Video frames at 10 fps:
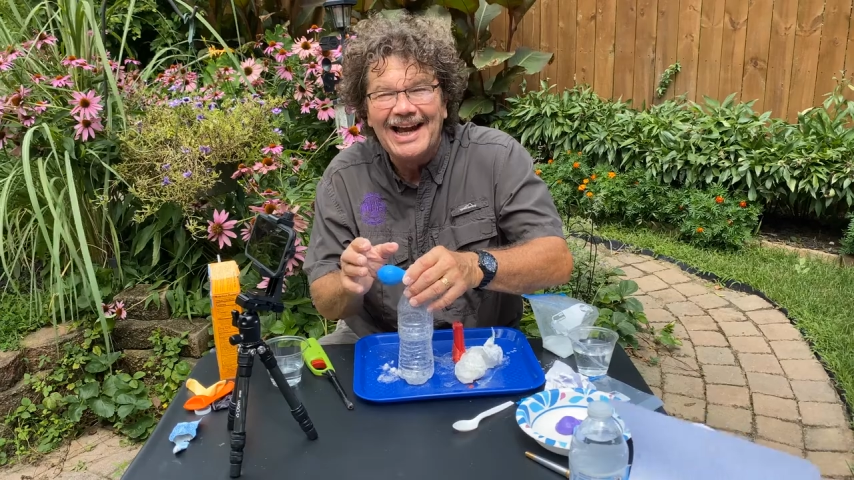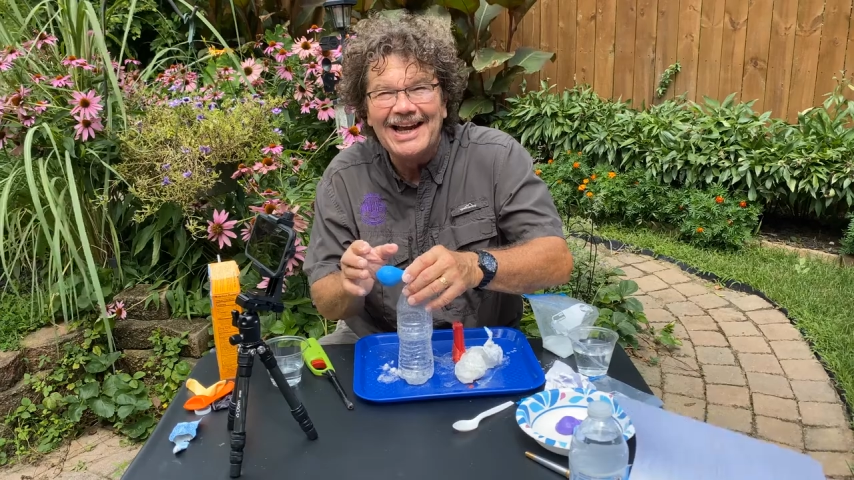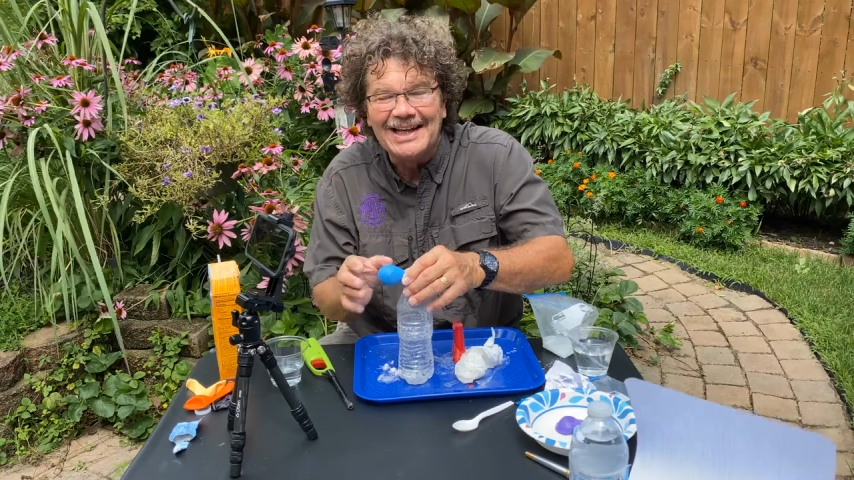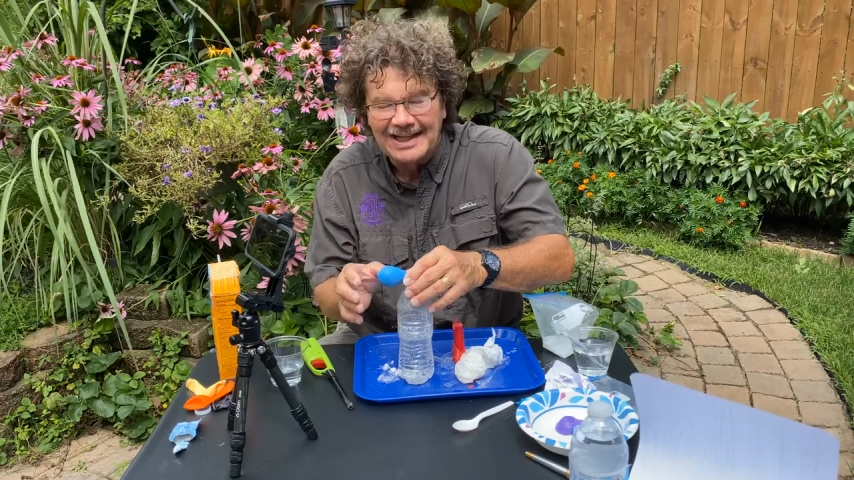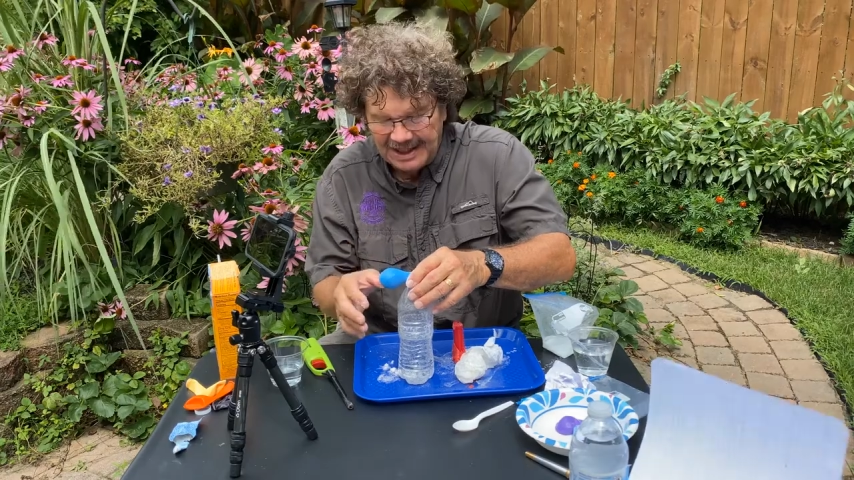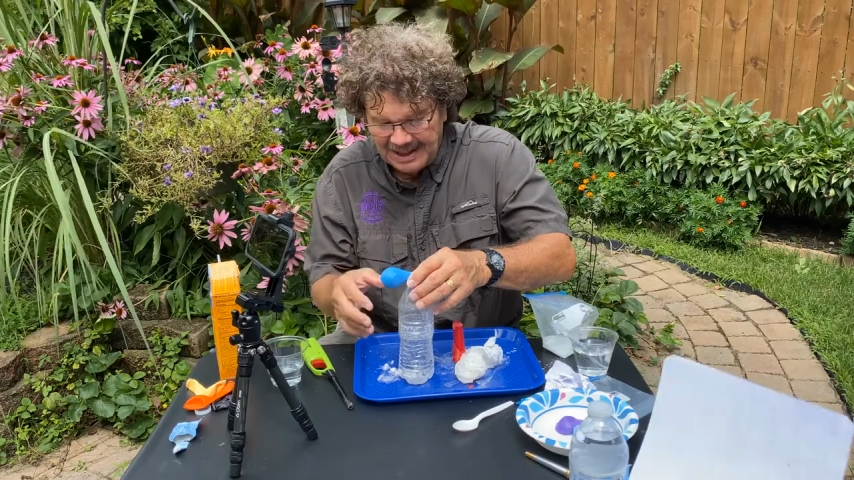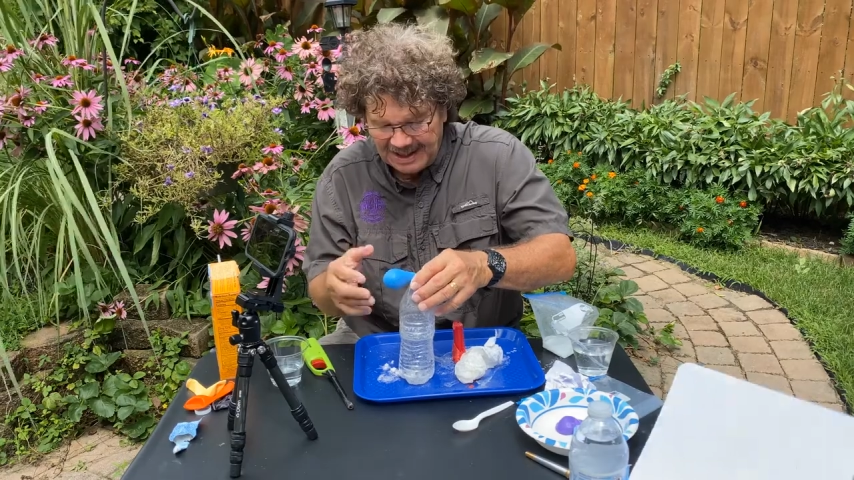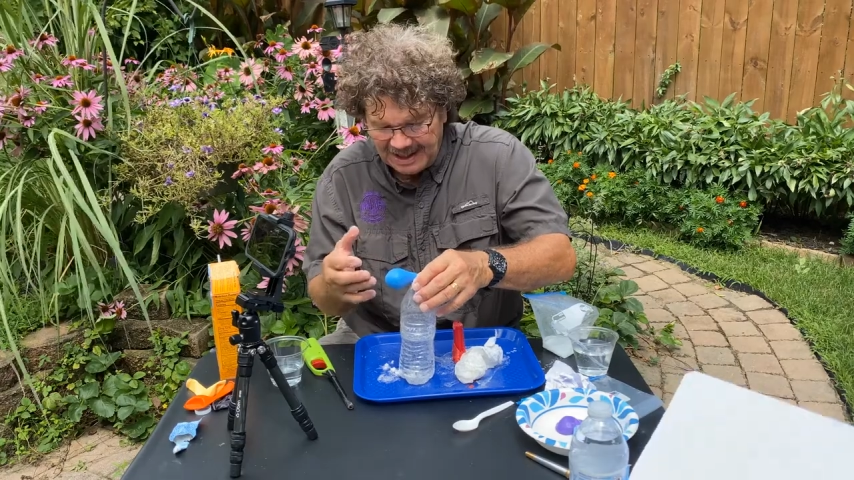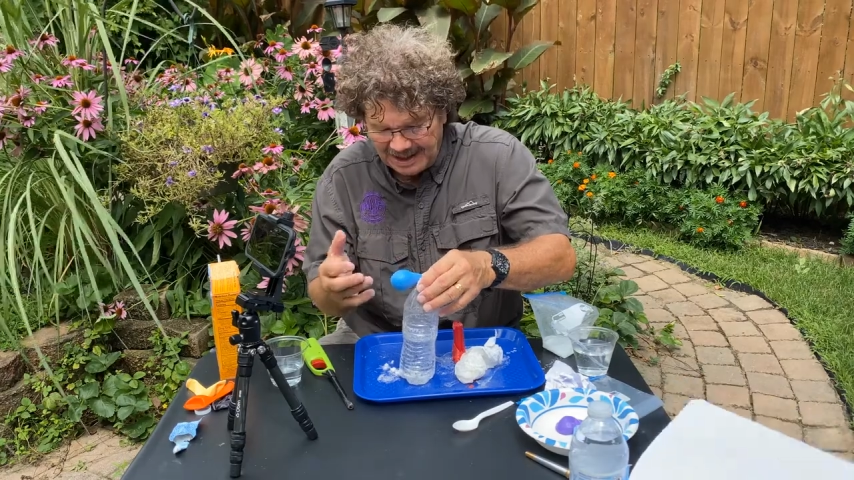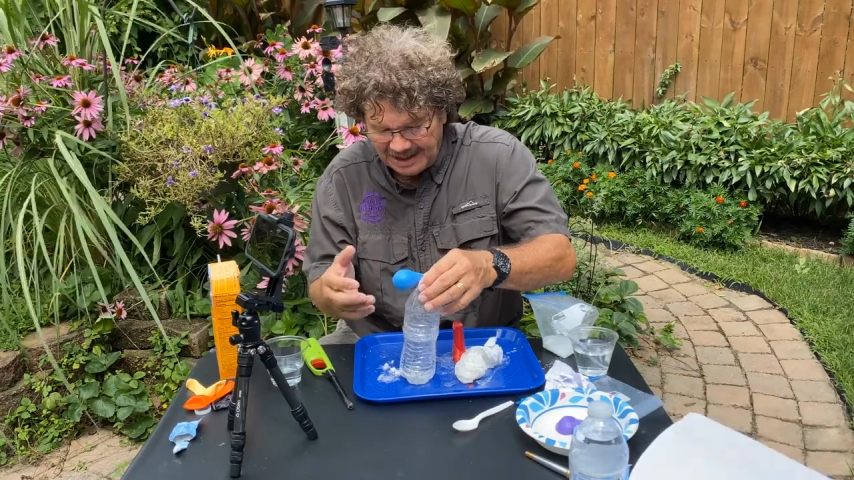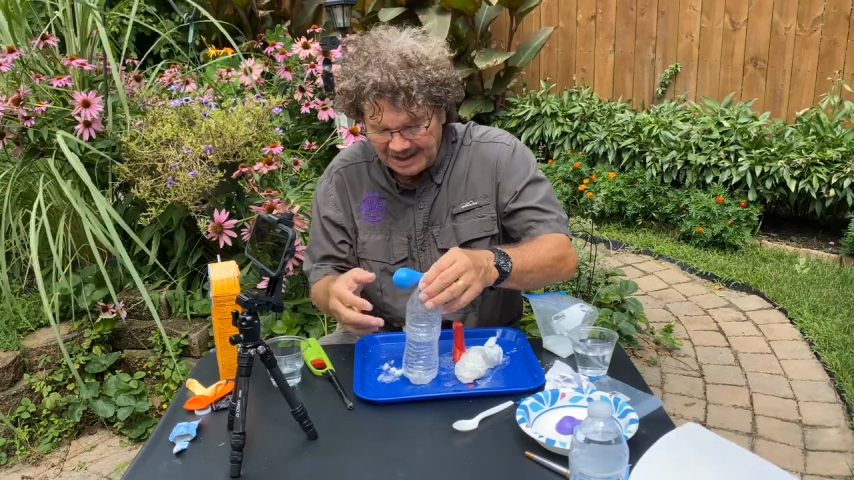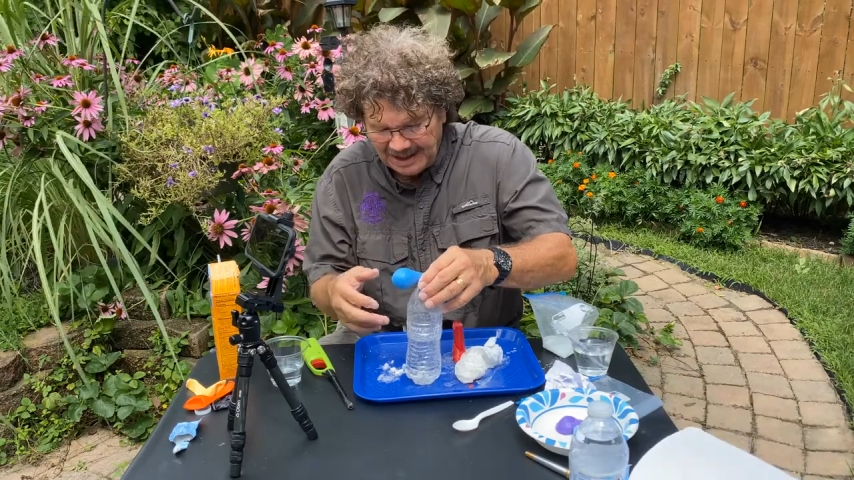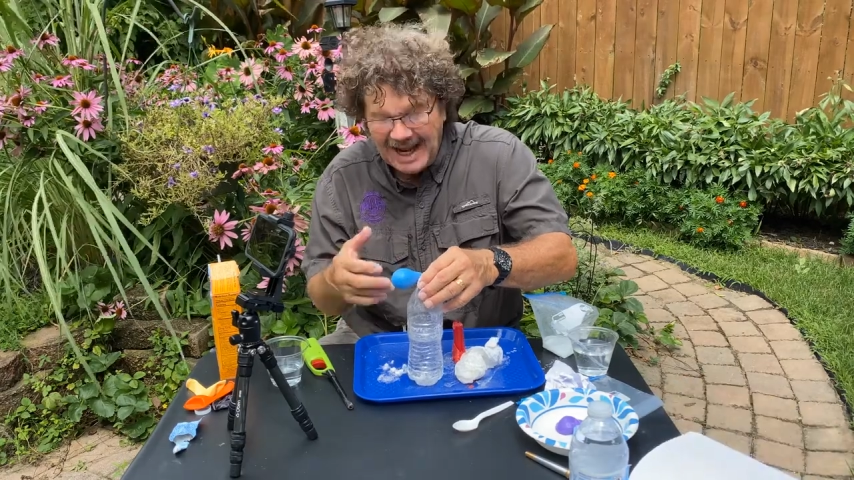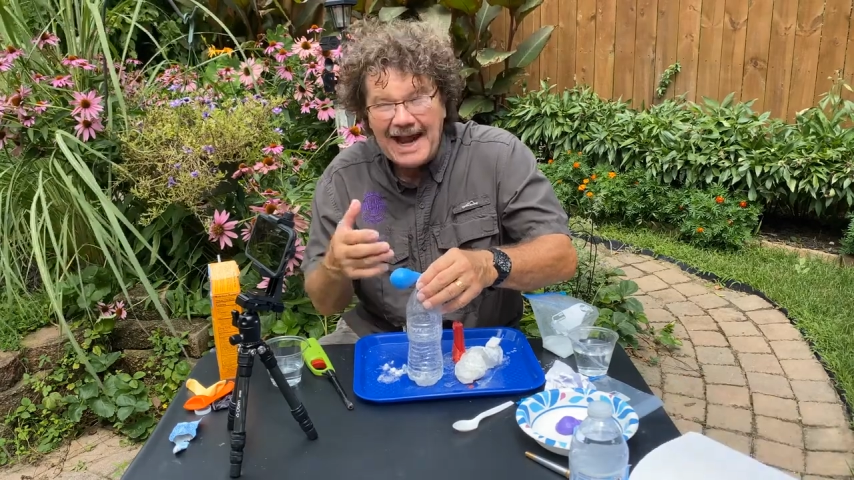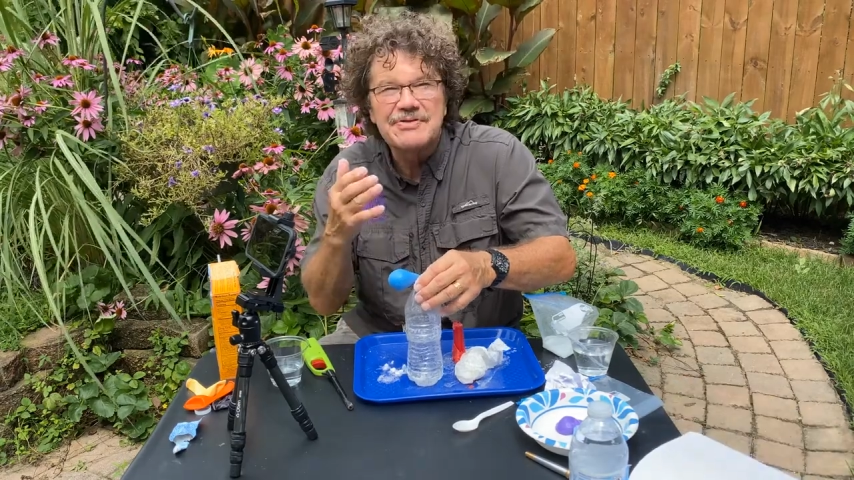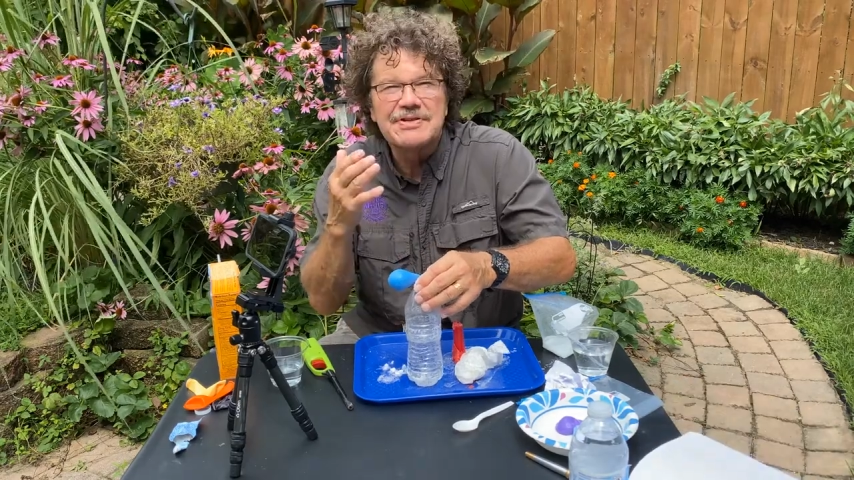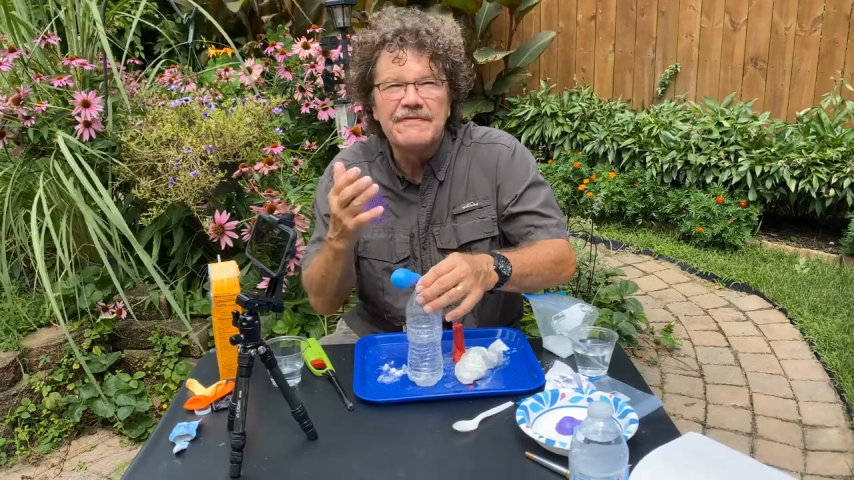Hey, have some